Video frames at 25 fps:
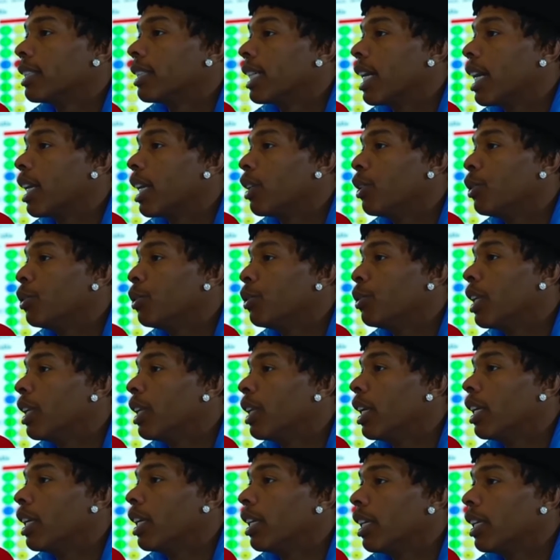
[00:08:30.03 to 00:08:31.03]
had time to do
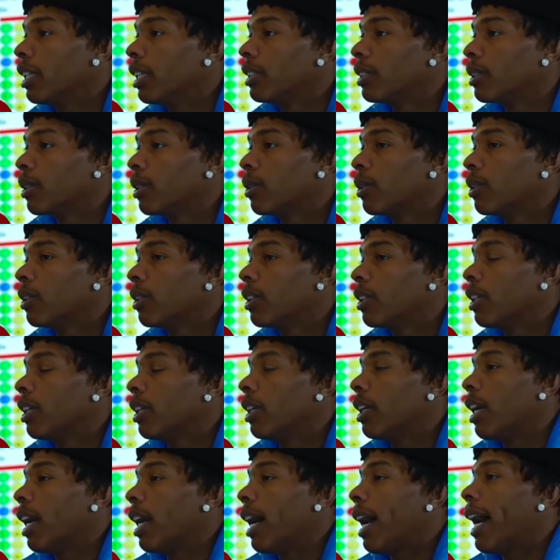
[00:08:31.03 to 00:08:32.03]
none of that. So
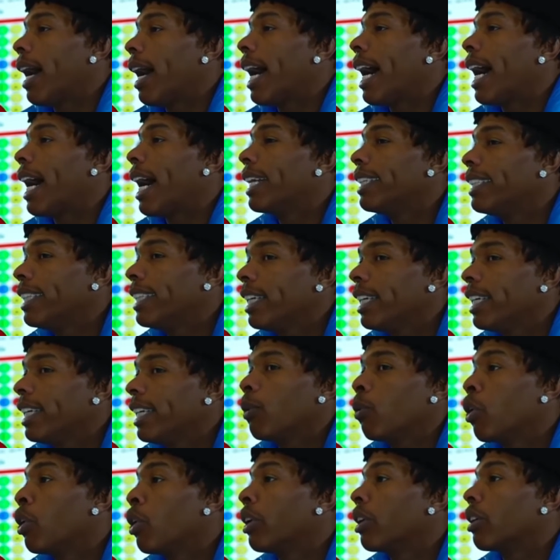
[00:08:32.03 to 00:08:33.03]
I, none of that. I
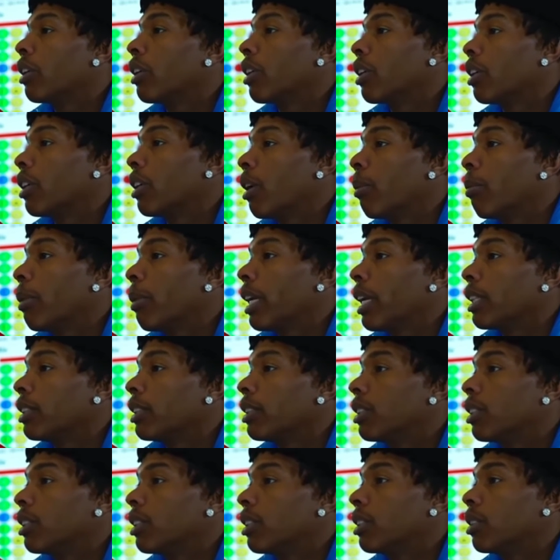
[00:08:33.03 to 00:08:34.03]
did want to come
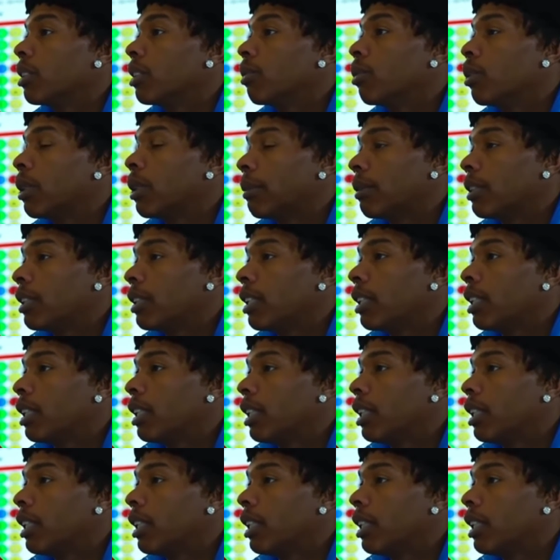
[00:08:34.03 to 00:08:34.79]
back and touch them, you know what I'm